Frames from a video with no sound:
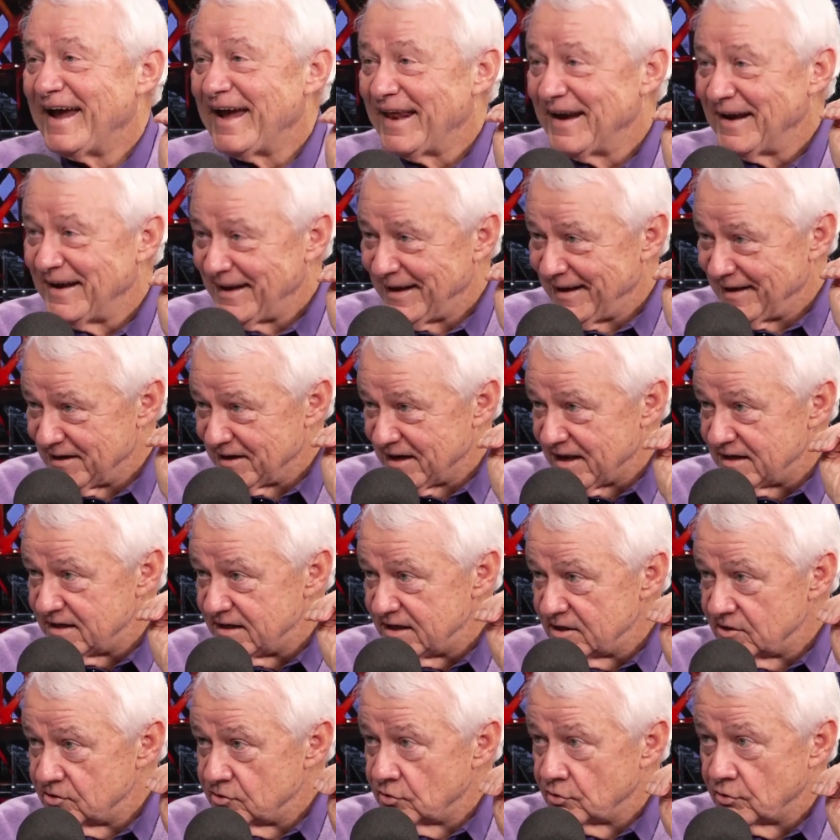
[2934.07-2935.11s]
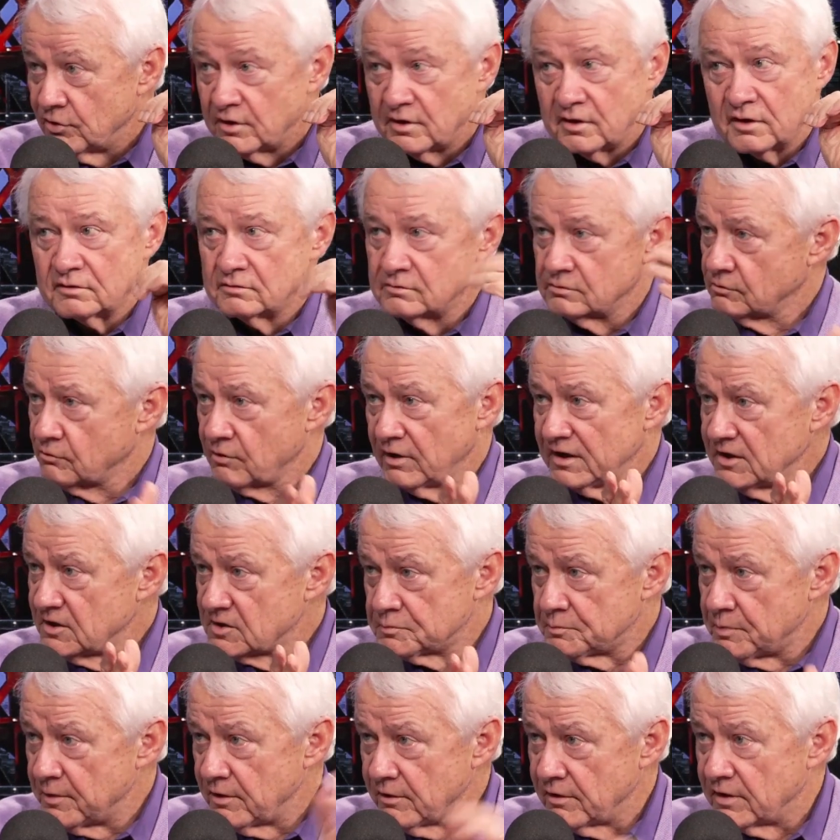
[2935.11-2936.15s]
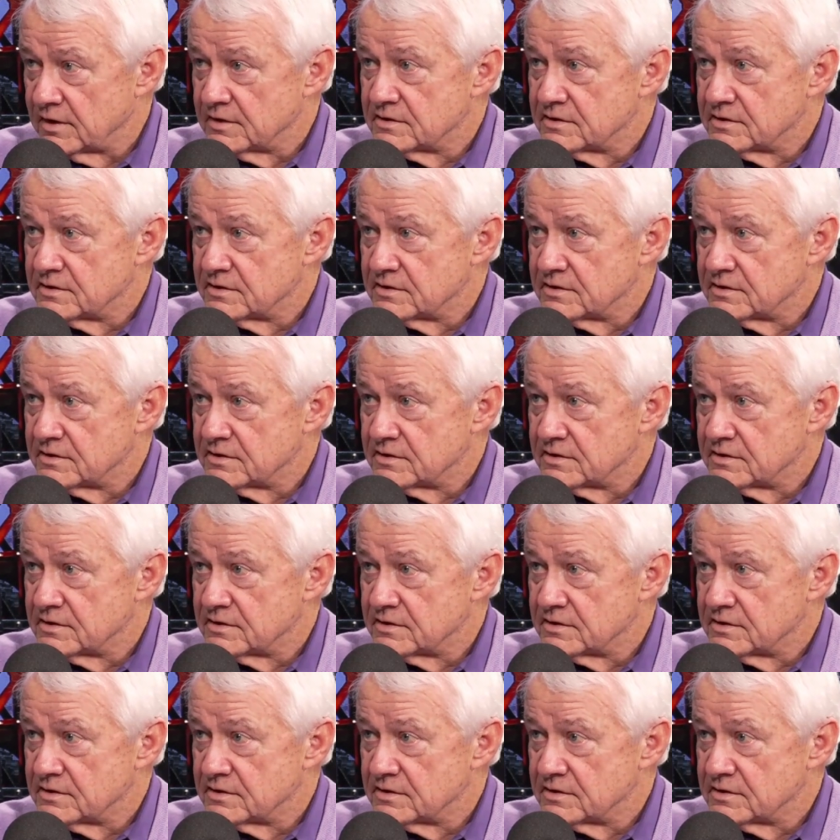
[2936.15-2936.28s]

And I did do it. And it's a great experience.